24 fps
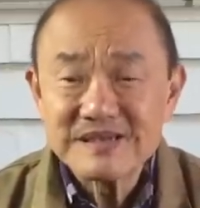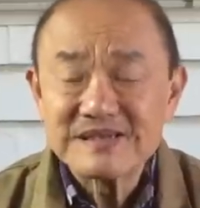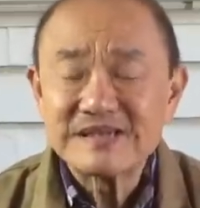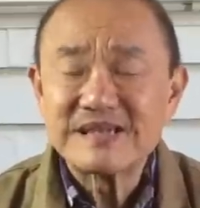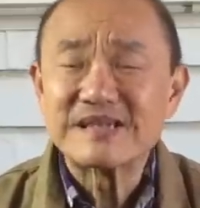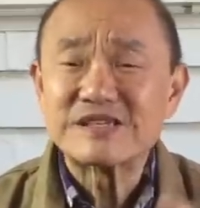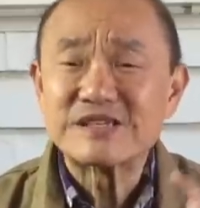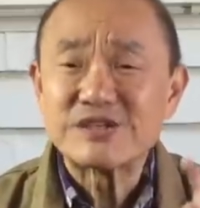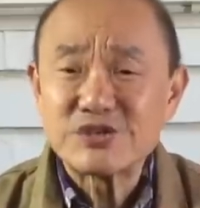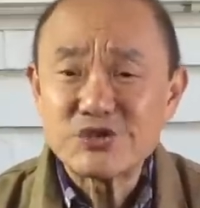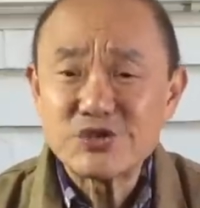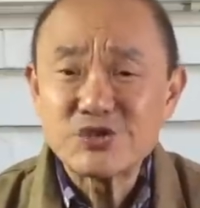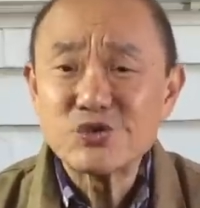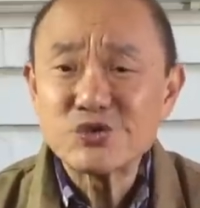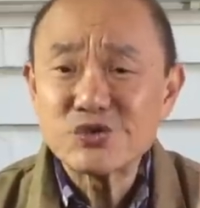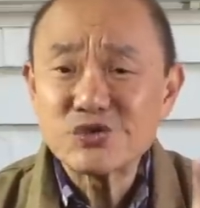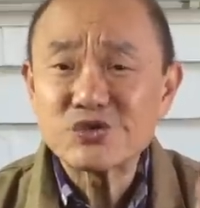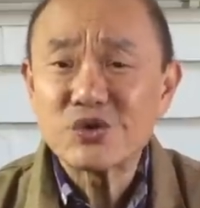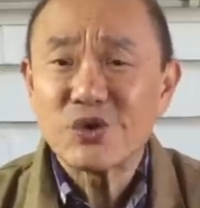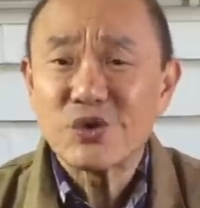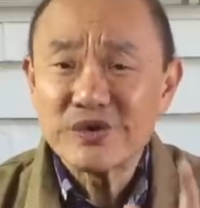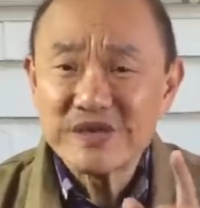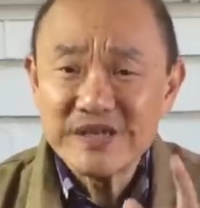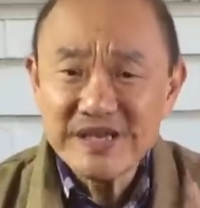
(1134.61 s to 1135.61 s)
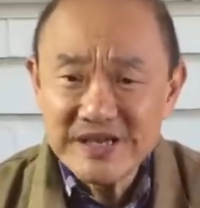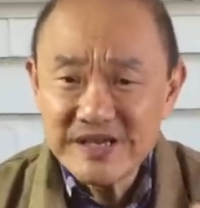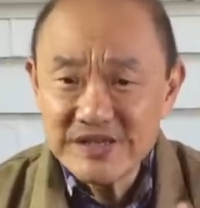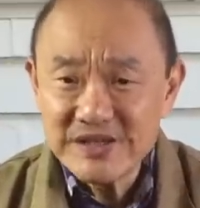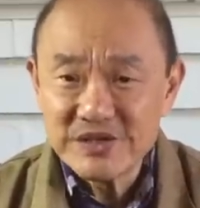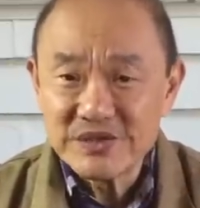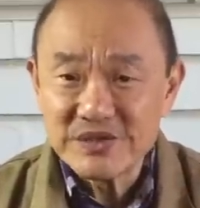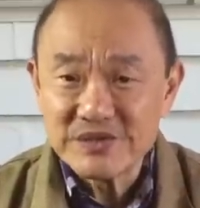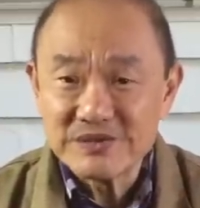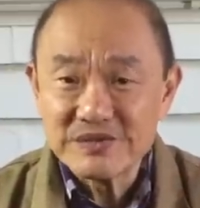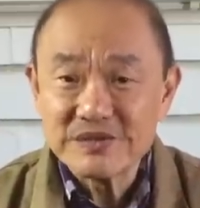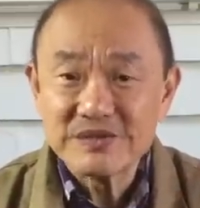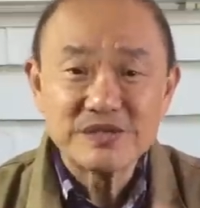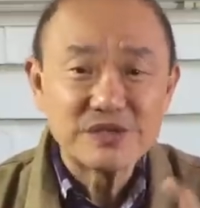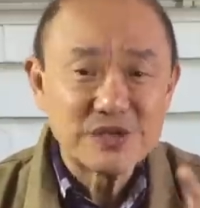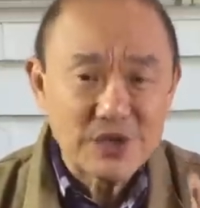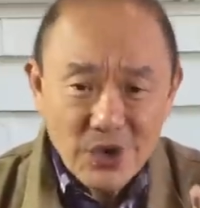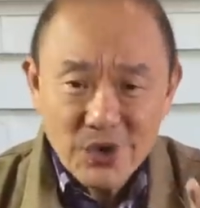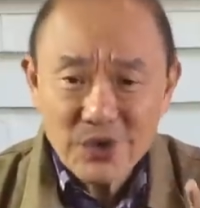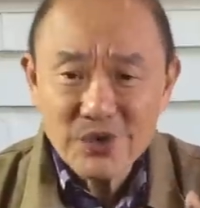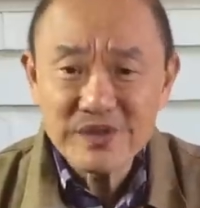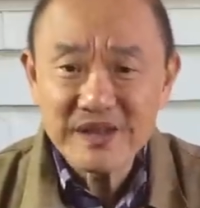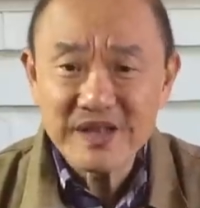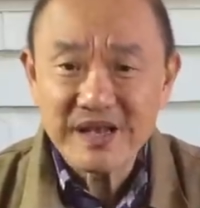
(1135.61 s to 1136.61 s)
There's a shoe store near you.
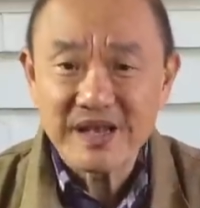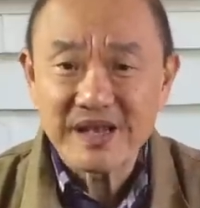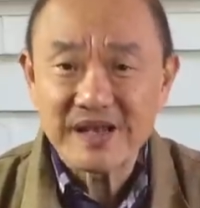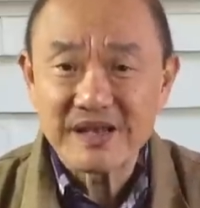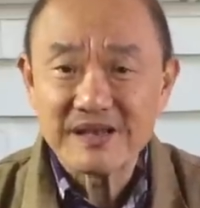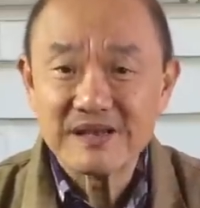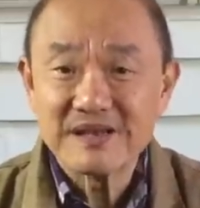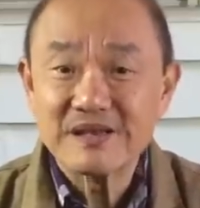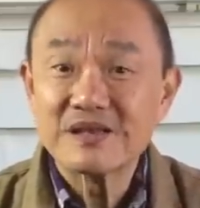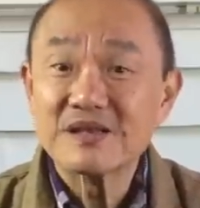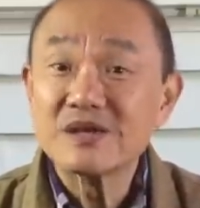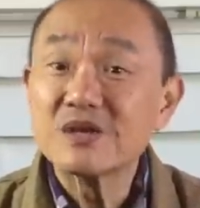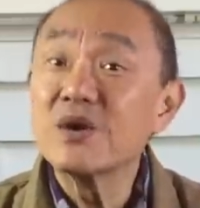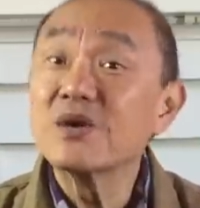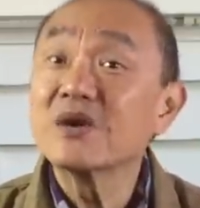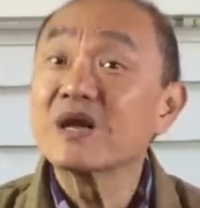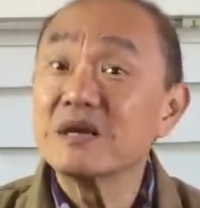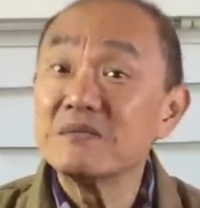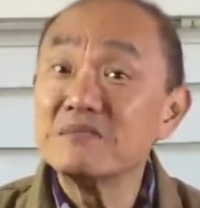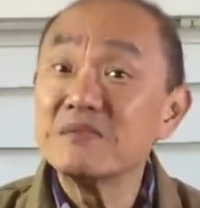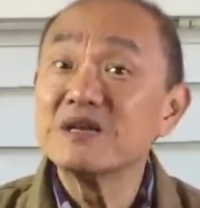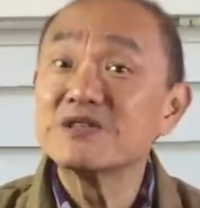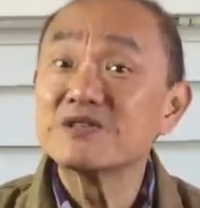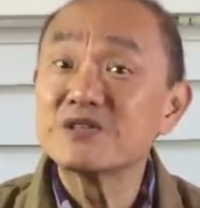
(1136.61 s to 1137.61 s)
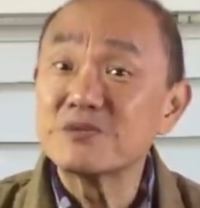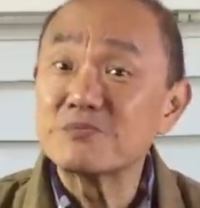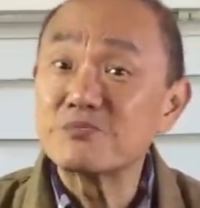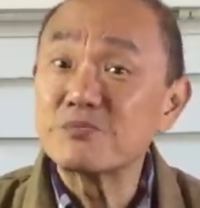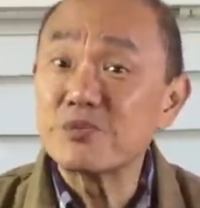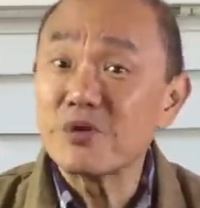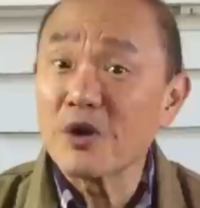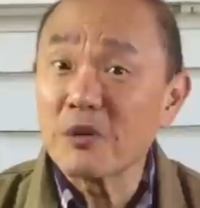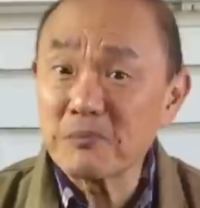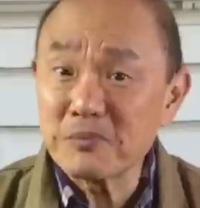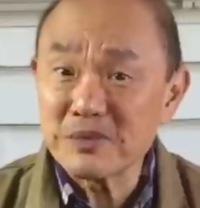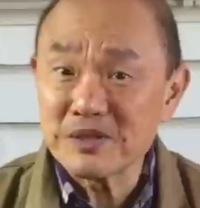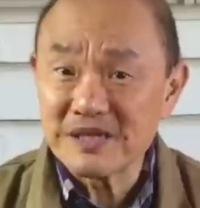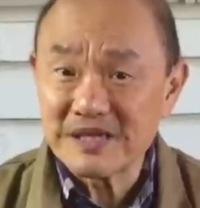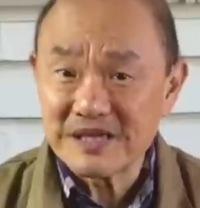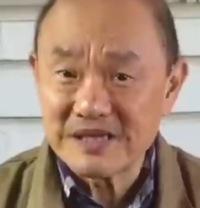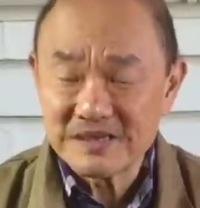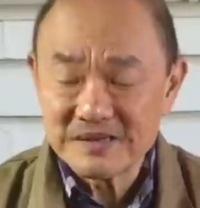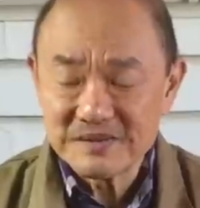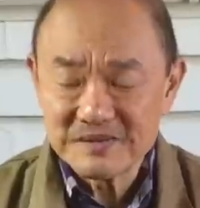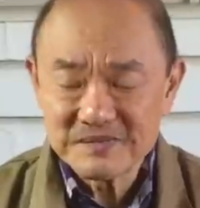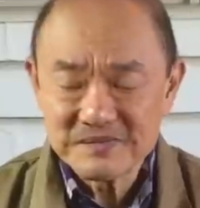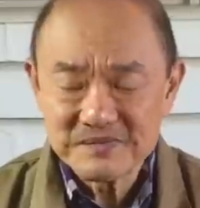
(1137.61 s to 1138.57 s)
Go there. Go get measured properly.